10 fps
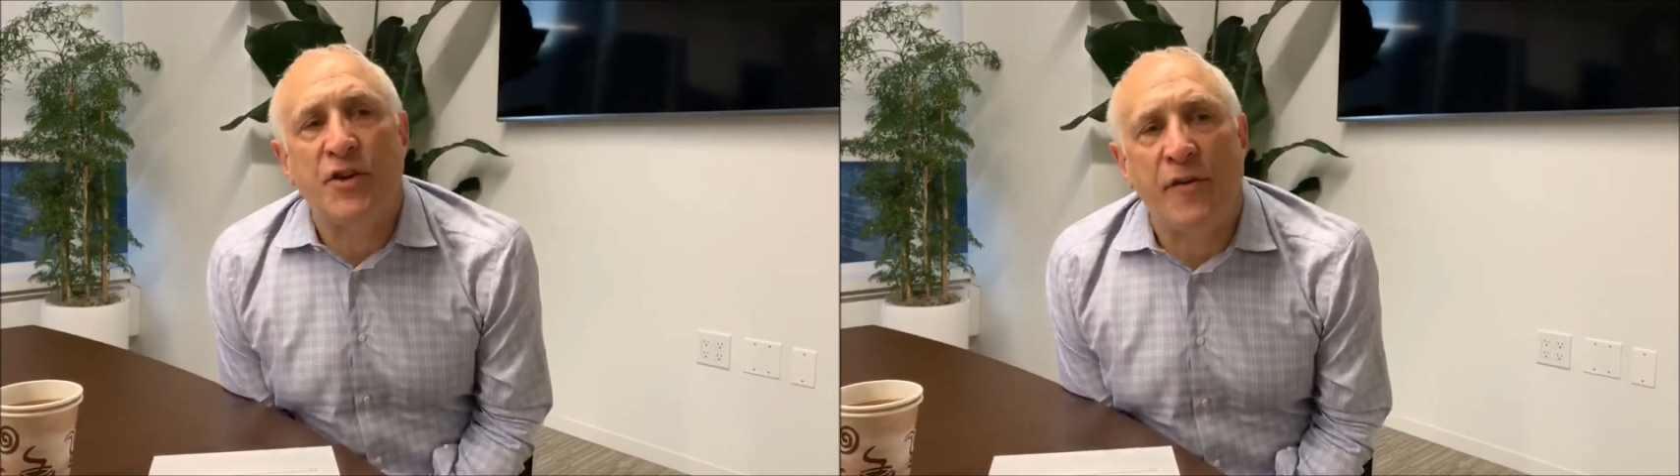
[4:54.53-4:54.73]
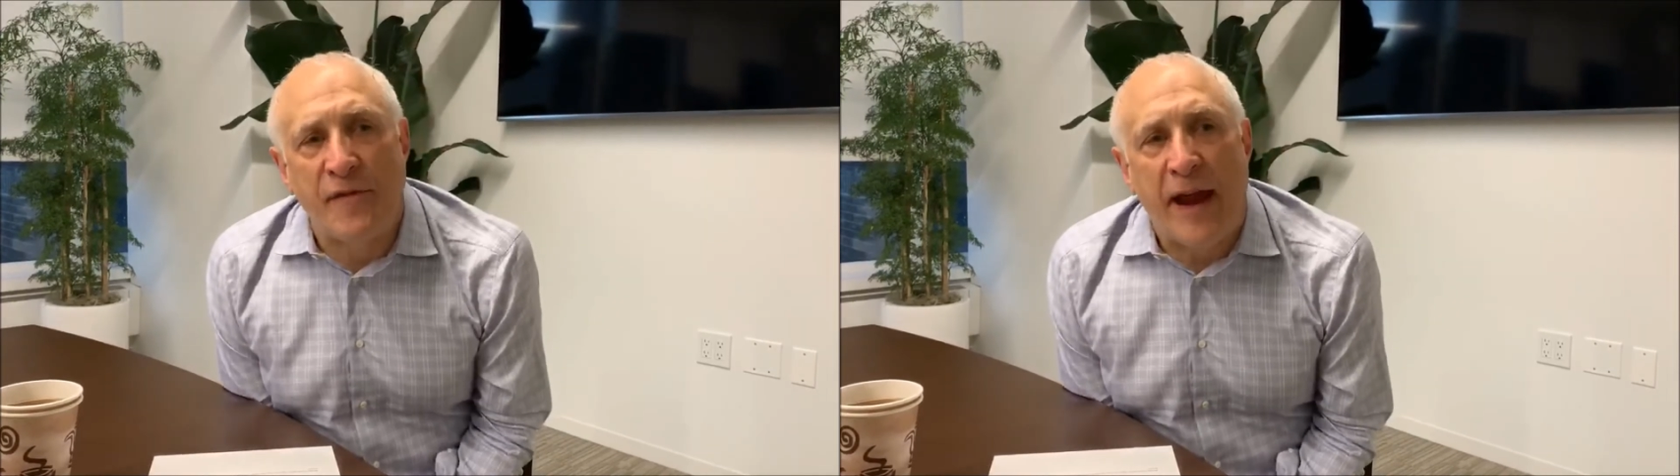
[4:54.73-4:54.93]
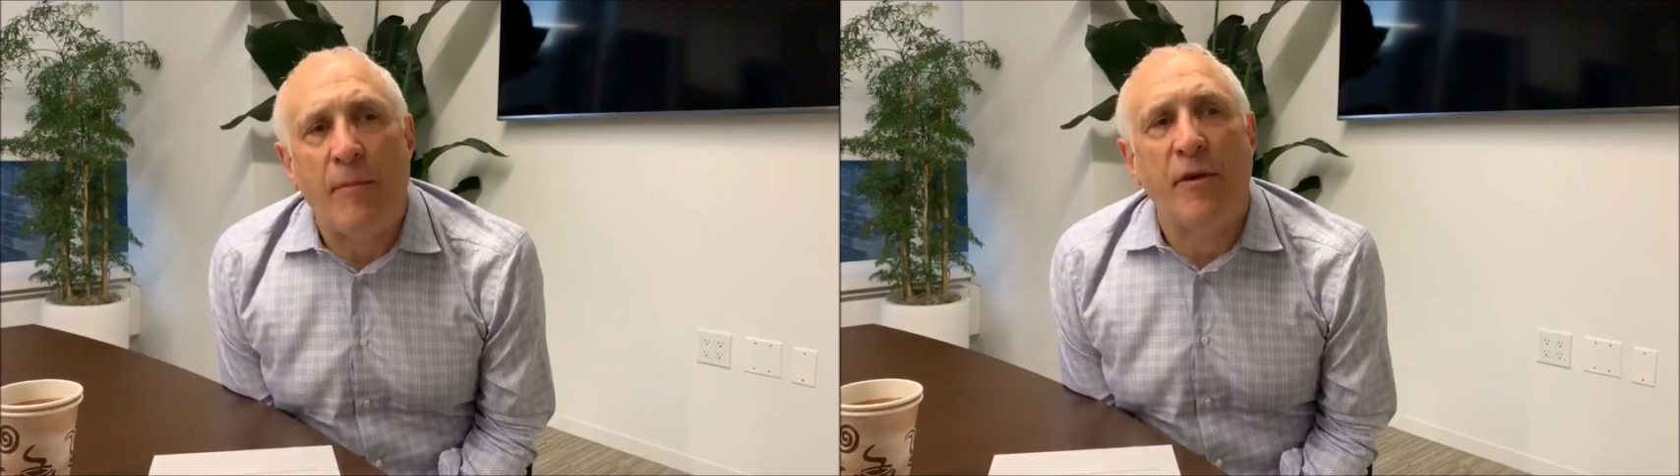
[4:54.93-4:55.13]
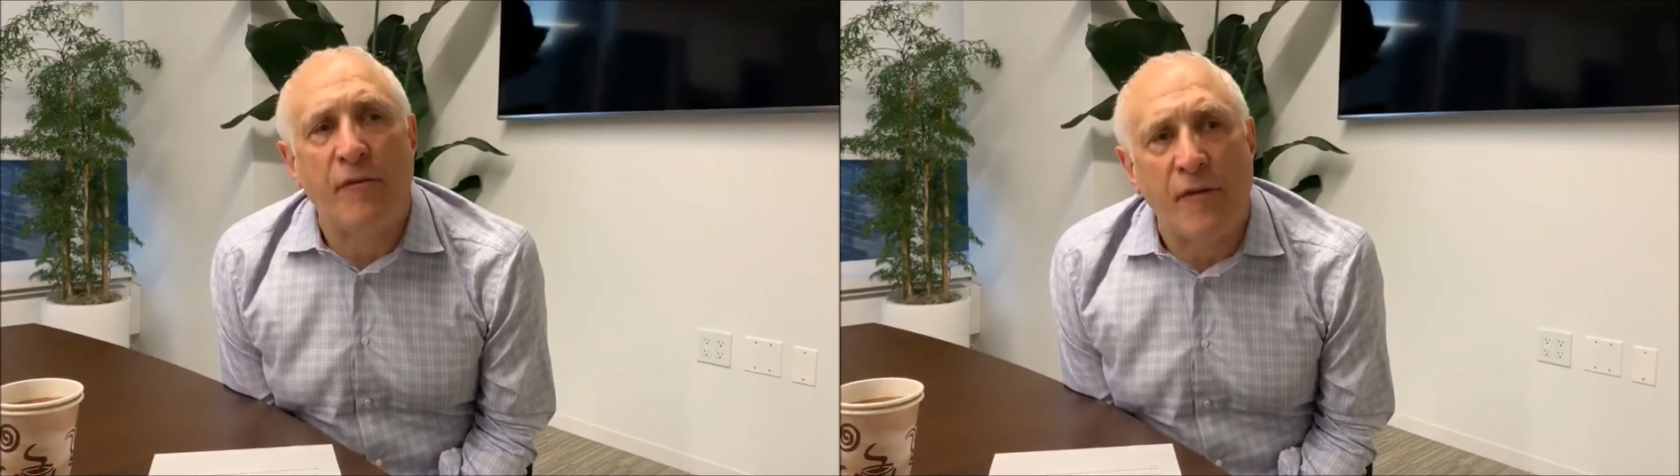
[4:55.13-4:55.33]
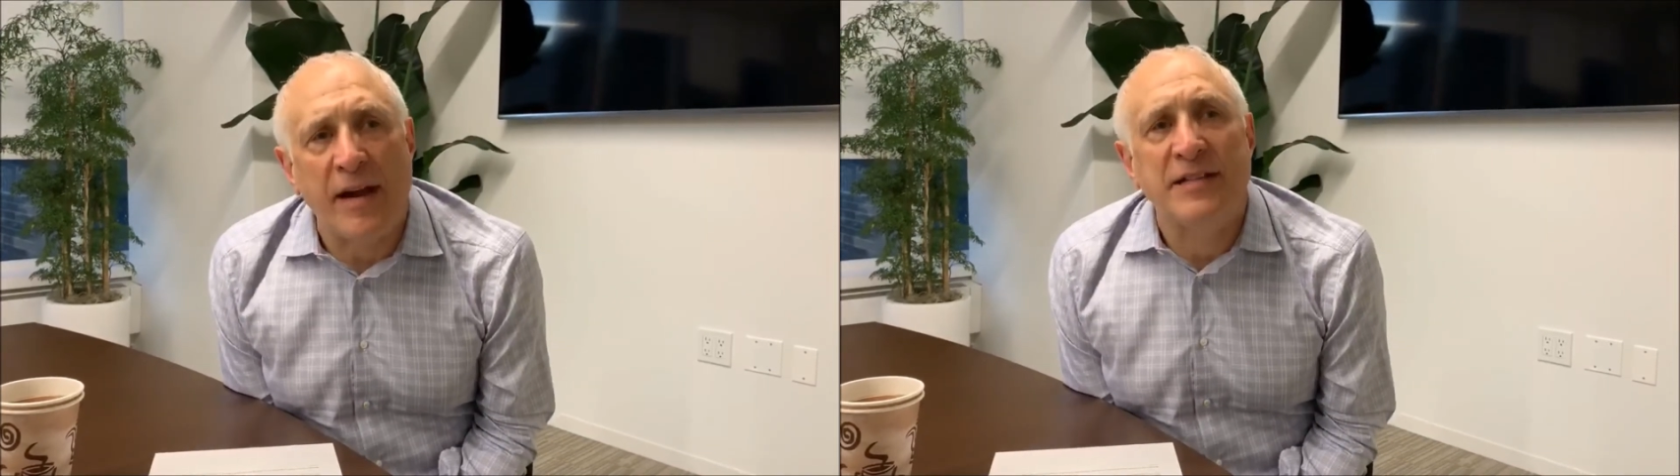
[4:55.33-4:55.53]
your family,
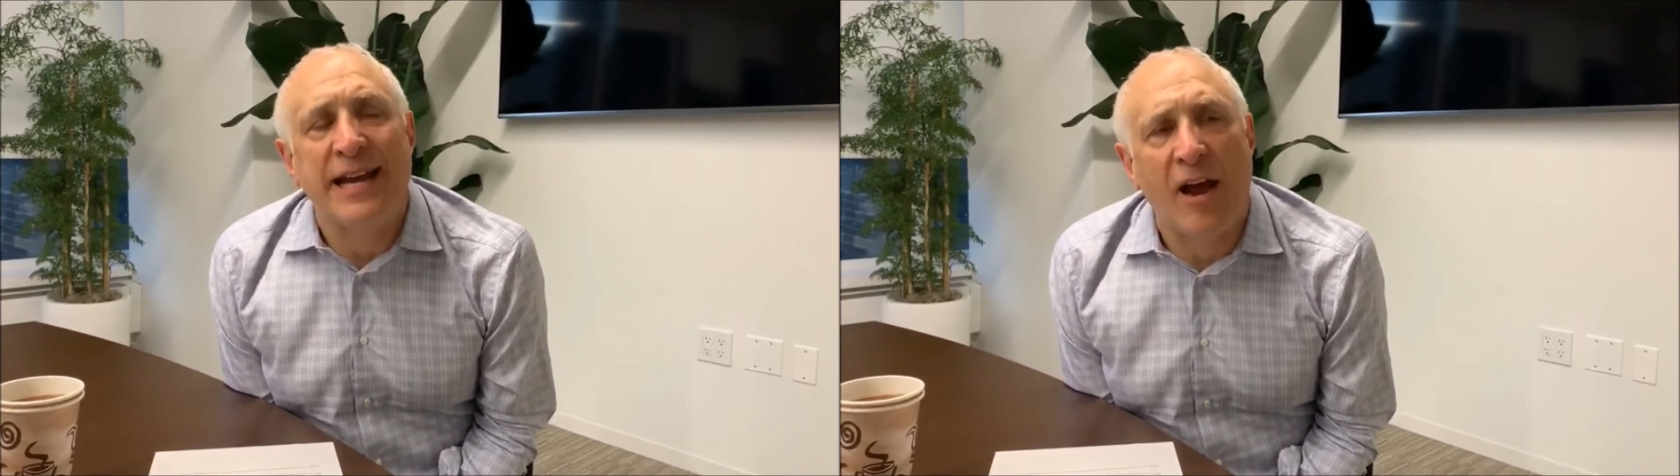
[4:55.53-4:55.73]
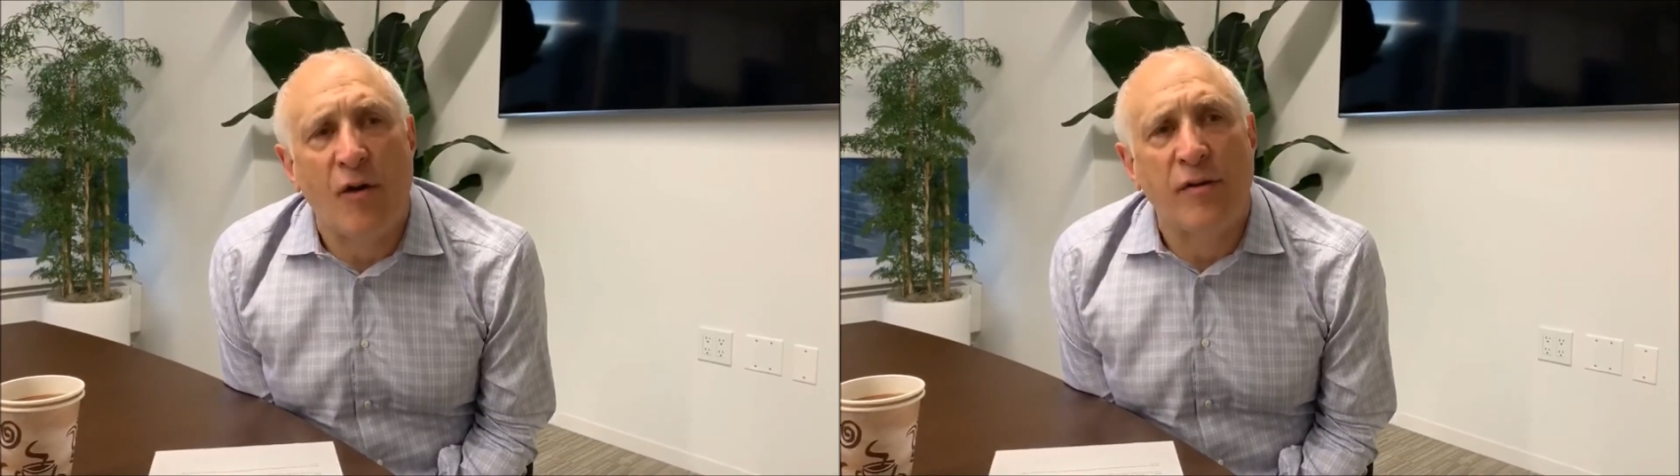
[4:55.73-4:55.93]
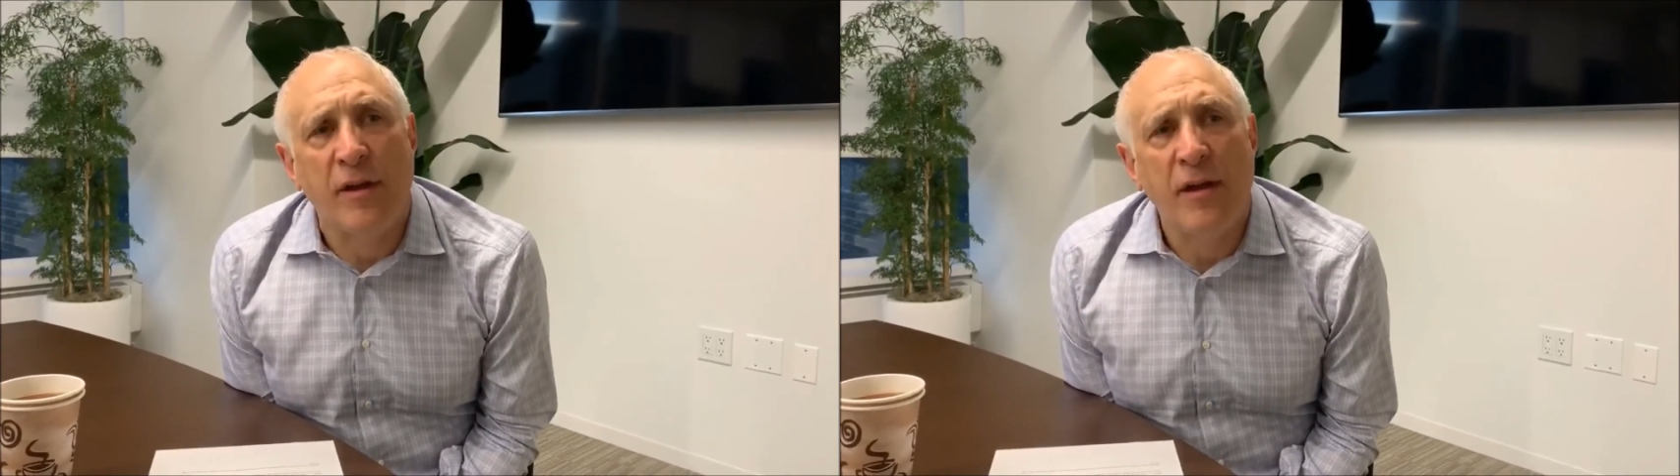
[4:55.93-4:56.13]
friends, health,